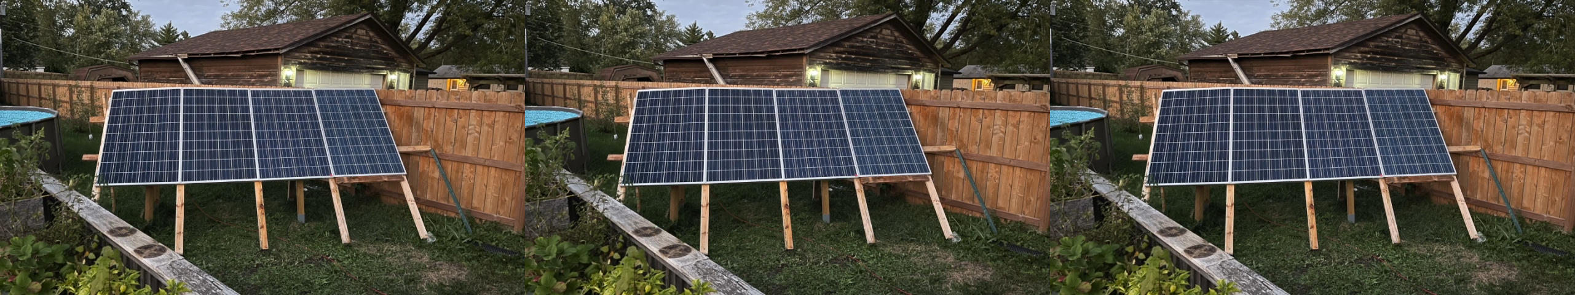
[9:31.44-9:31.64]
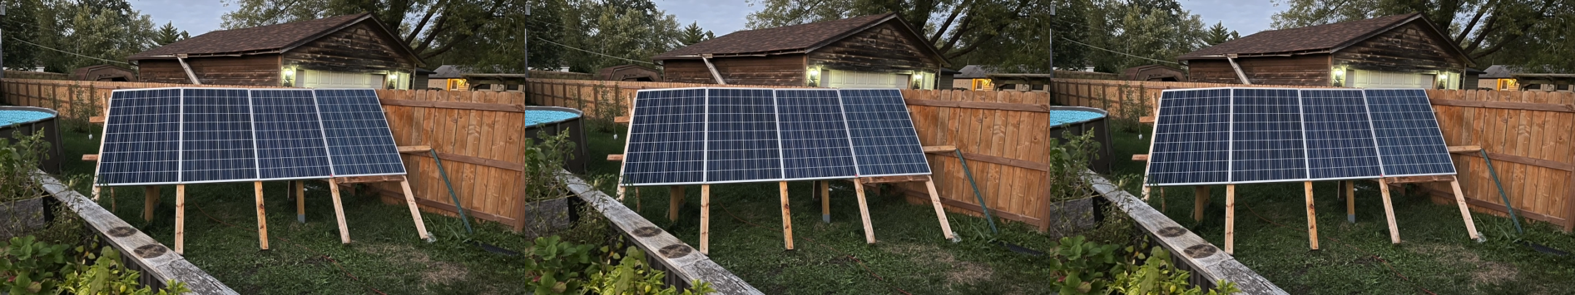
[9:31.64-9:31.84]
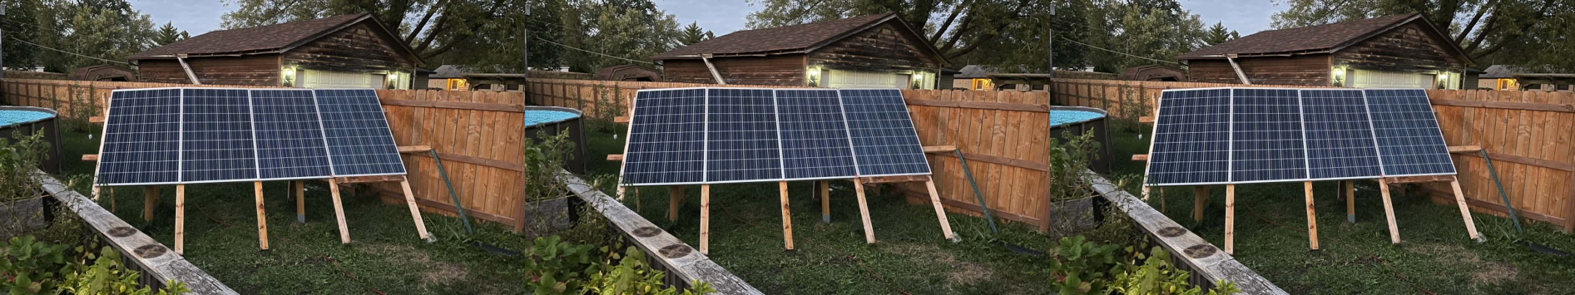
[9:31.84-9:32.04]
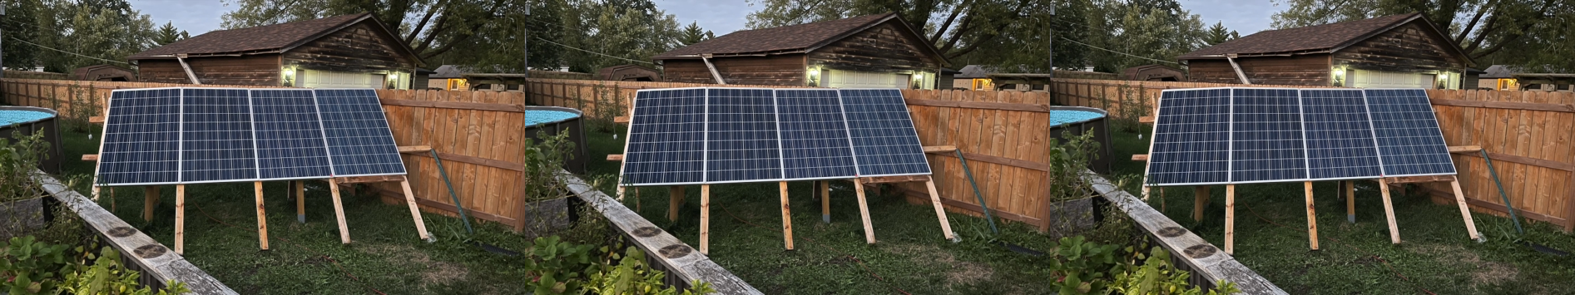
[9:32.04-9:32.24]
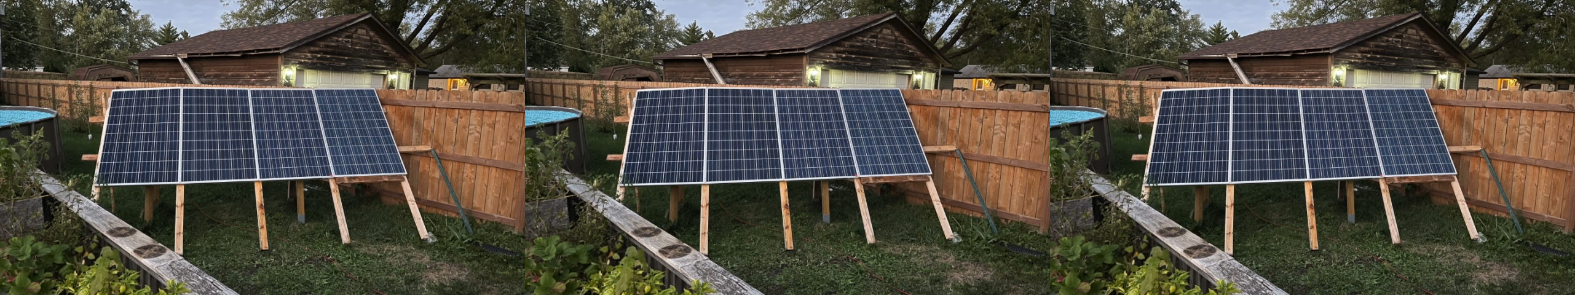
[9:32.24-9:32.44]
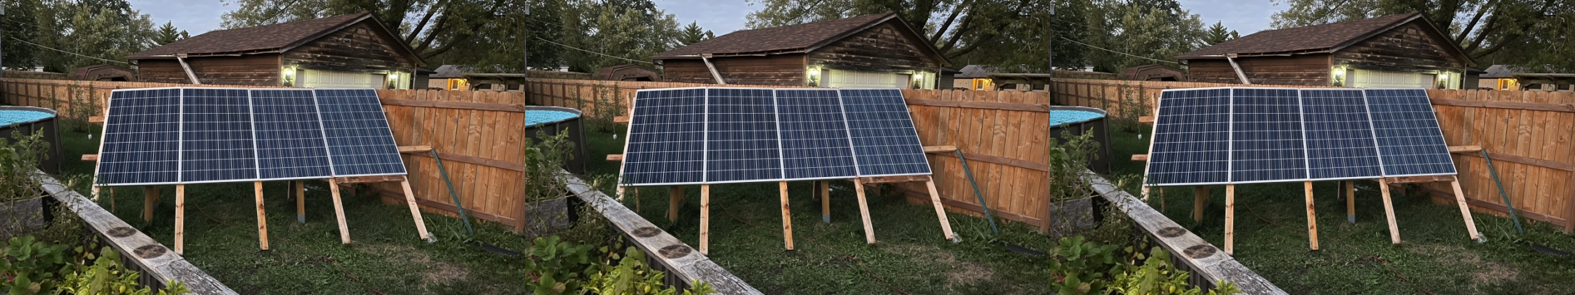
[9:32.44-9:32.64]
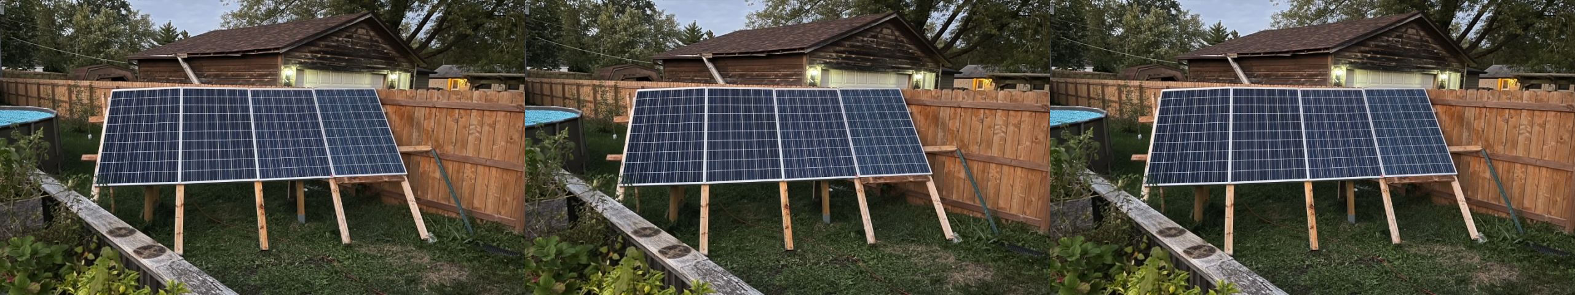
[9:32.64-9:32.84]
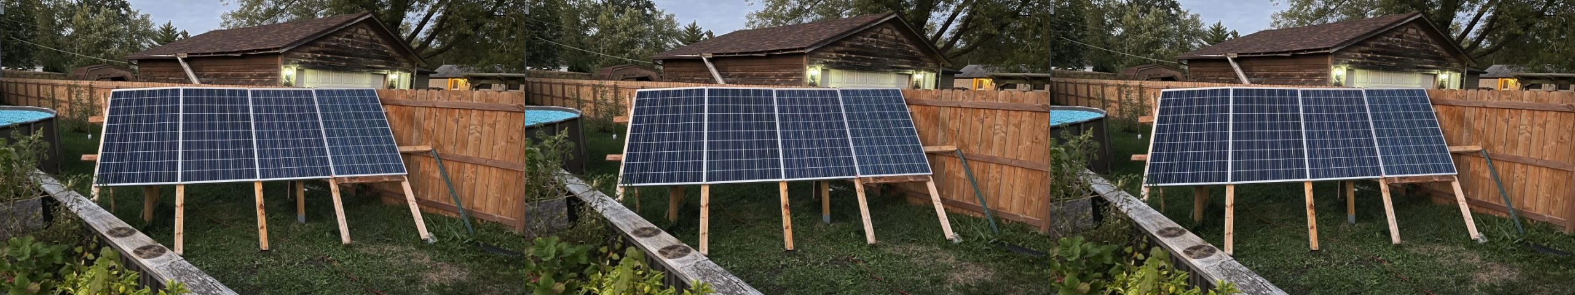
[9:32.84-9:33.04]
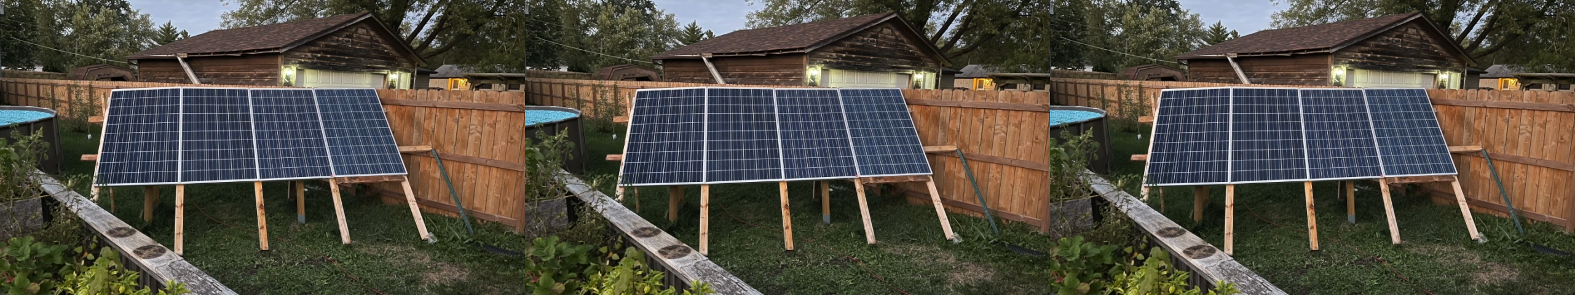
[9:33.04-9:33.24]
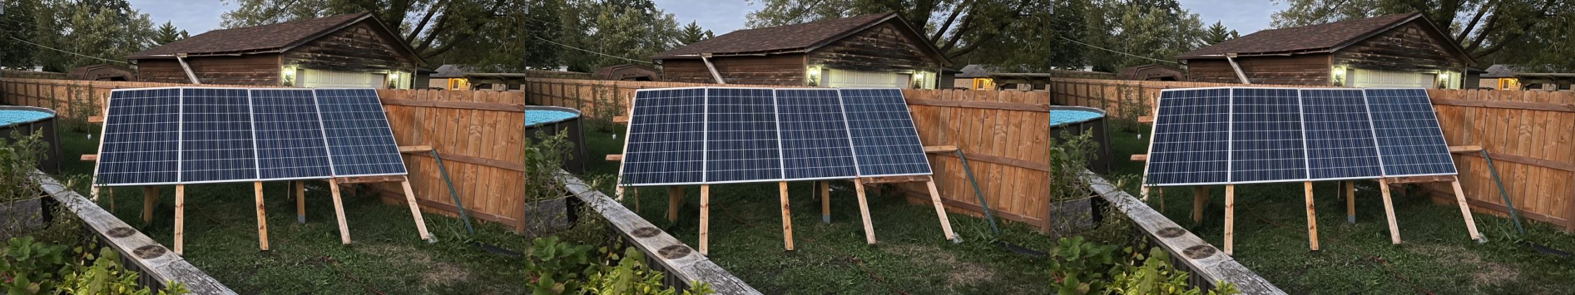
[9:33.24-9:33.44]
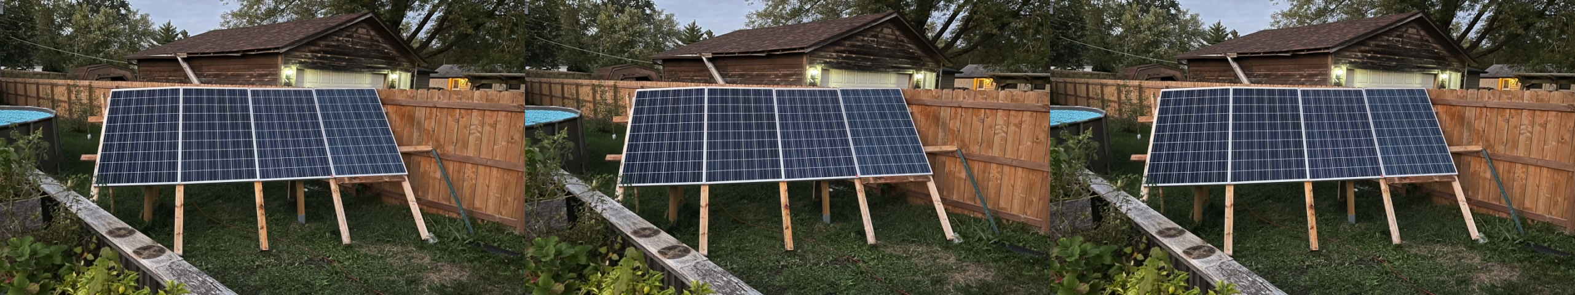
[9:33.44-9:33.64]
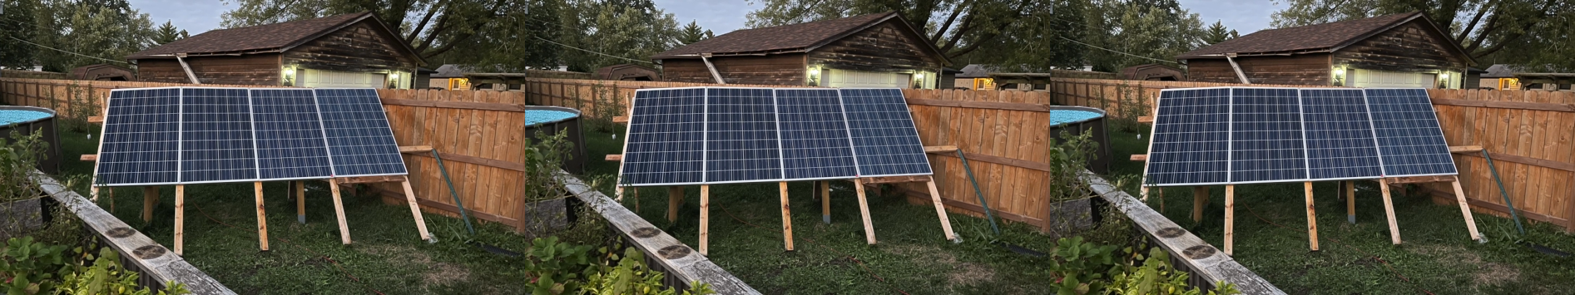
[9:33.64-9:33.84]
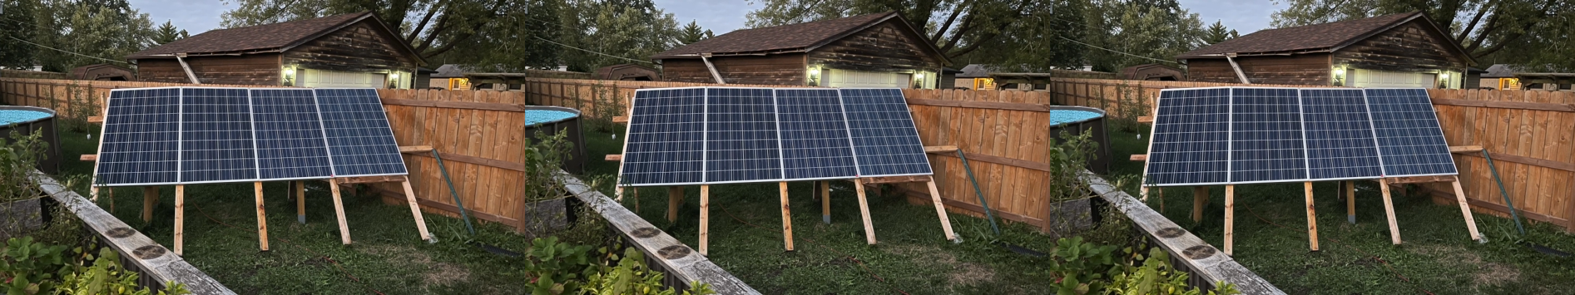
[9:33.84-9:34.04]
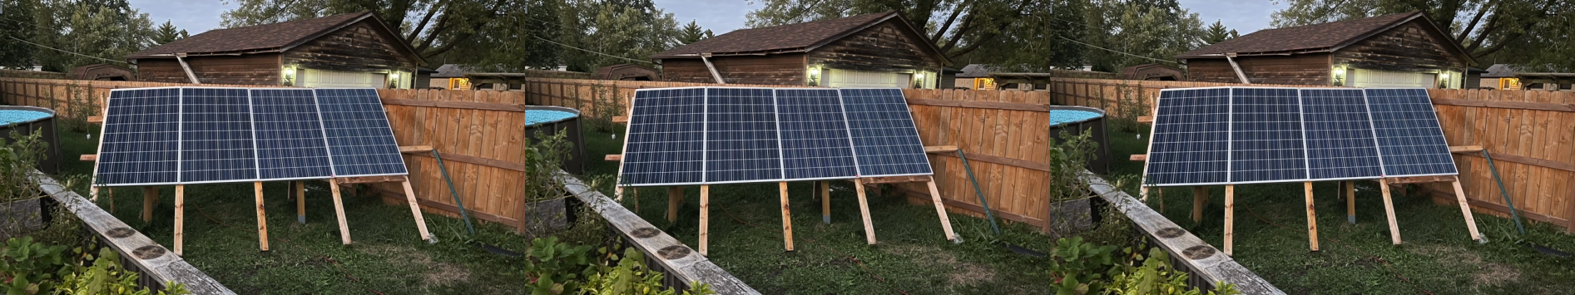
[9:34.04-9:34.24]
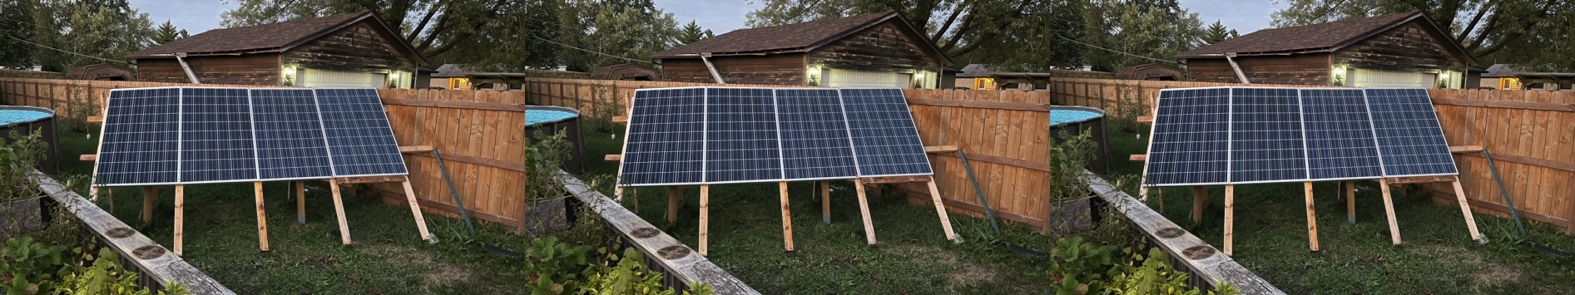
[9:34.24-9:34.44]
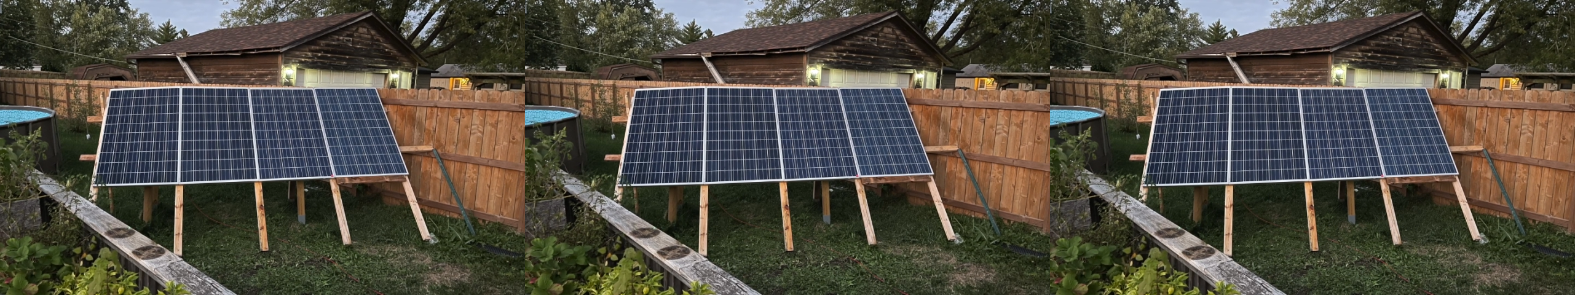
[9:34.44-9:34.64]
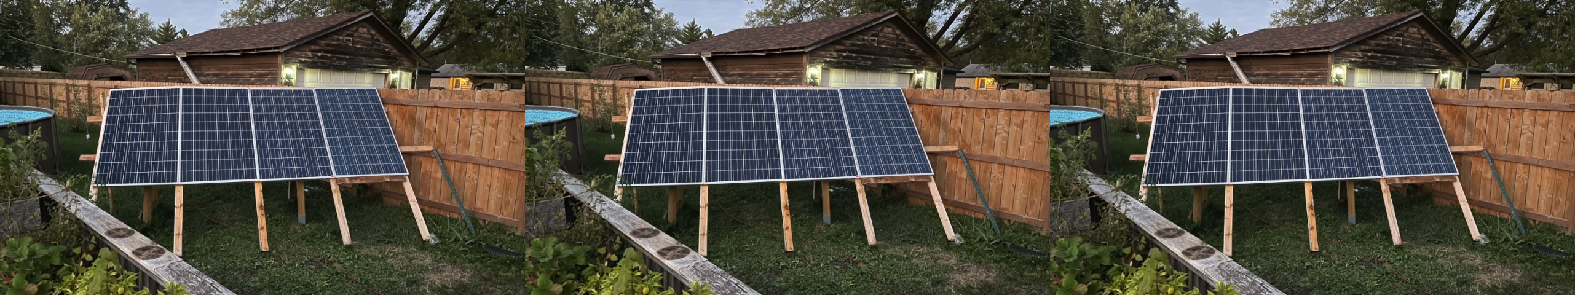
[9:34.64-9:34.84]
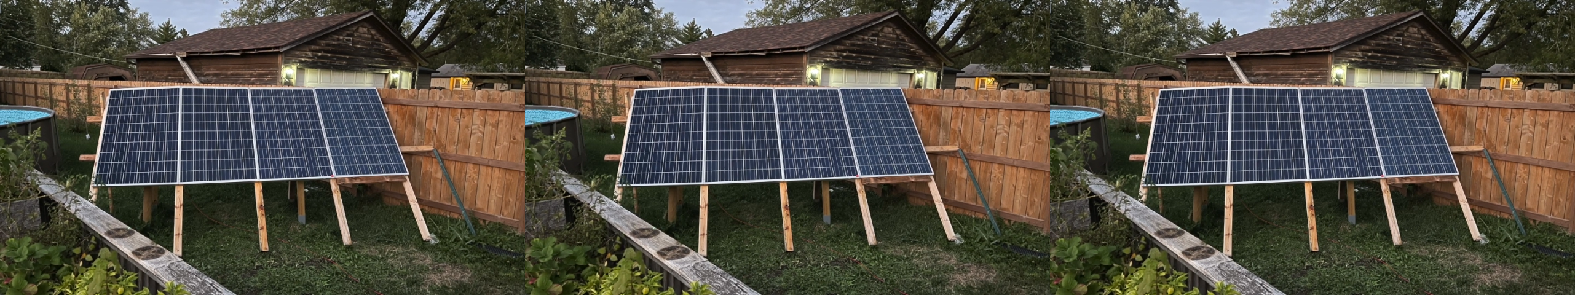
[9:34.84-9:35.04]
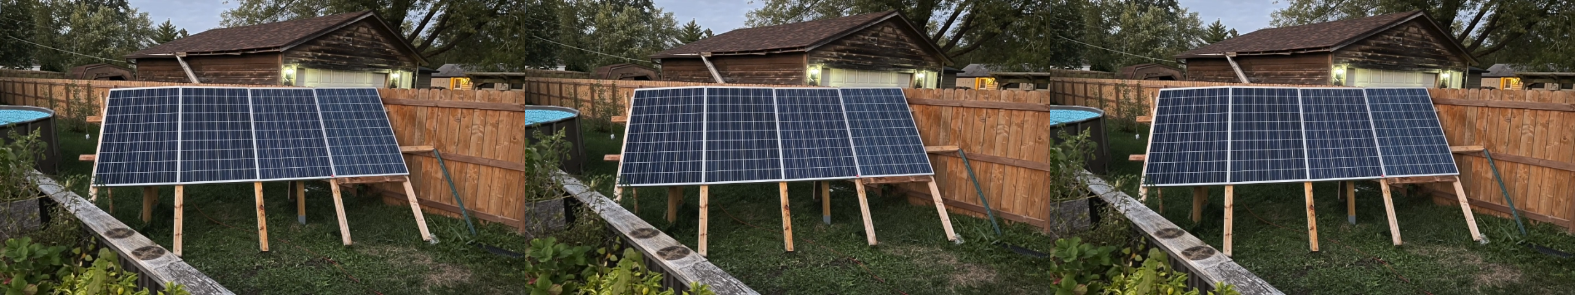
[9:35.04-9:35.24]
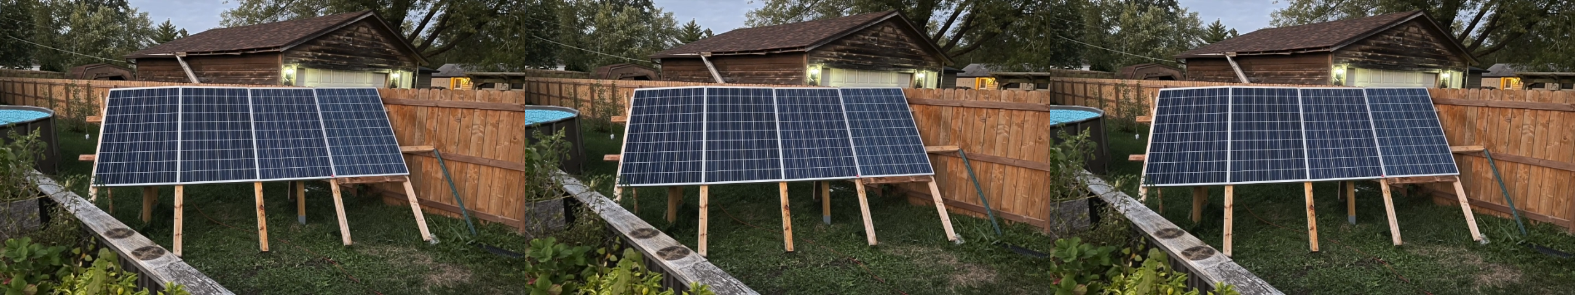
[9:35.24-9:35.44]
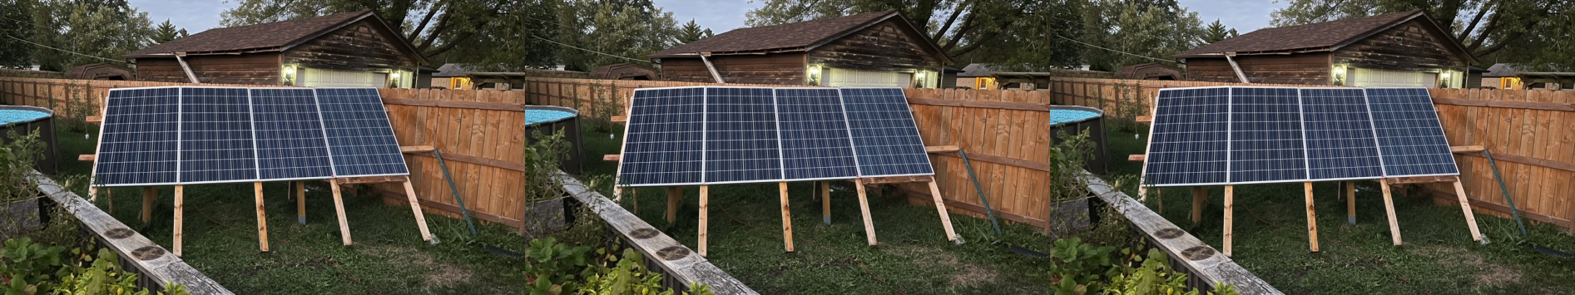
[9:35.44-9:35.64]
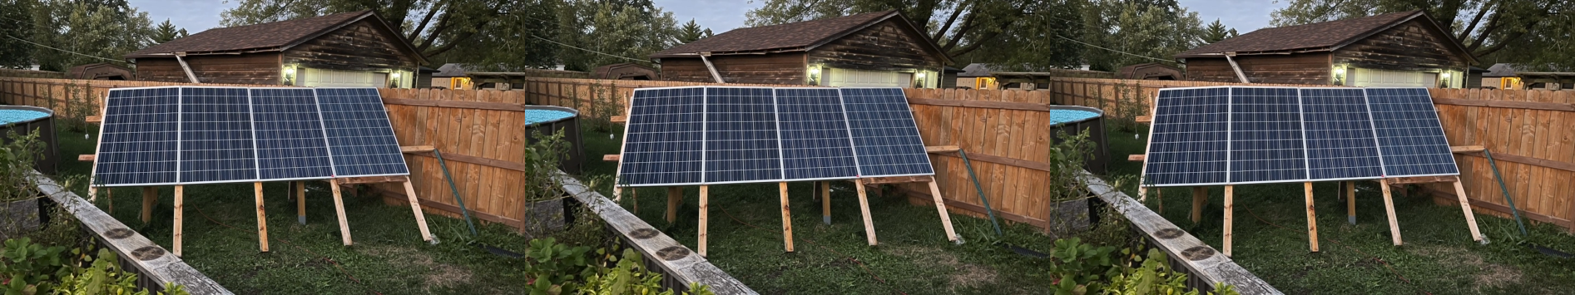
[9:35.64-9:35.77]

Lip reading: Nobody's mouth can be seen.